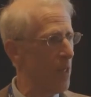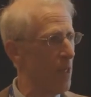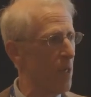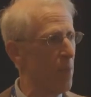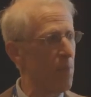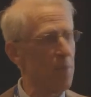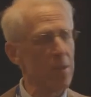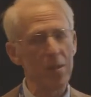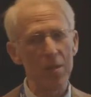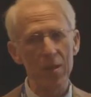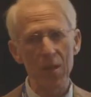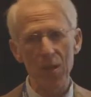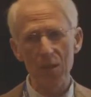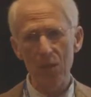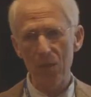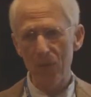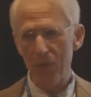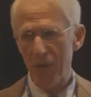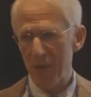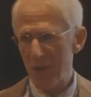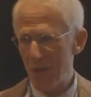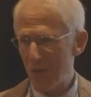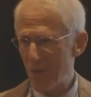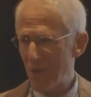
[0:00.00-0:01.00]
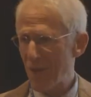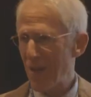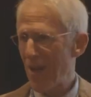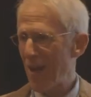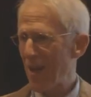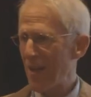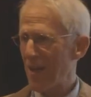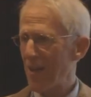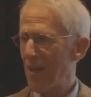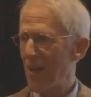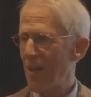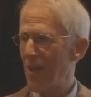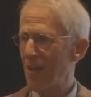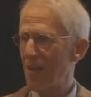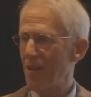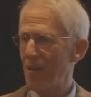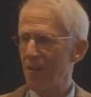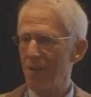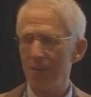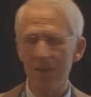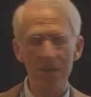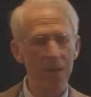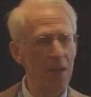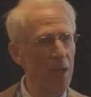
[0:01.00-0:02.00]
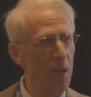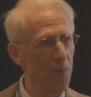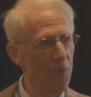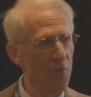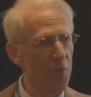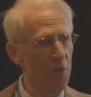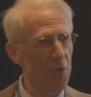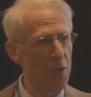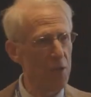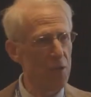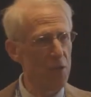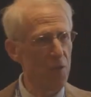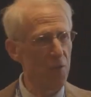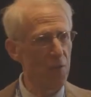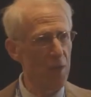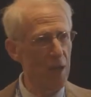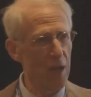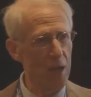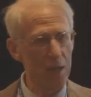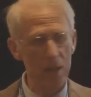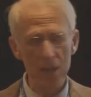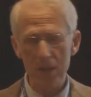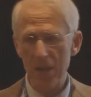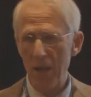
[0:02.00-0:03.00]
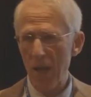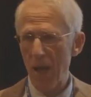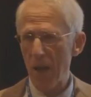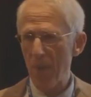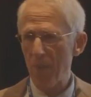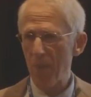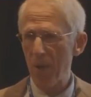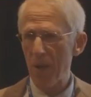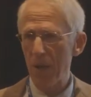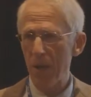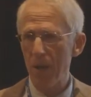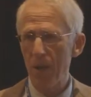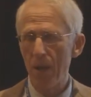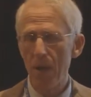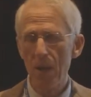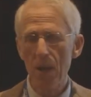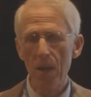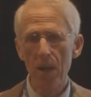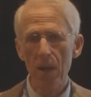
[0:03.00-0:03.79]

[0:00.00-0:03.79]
him and said, you've got to get help for this, you've got to stop it.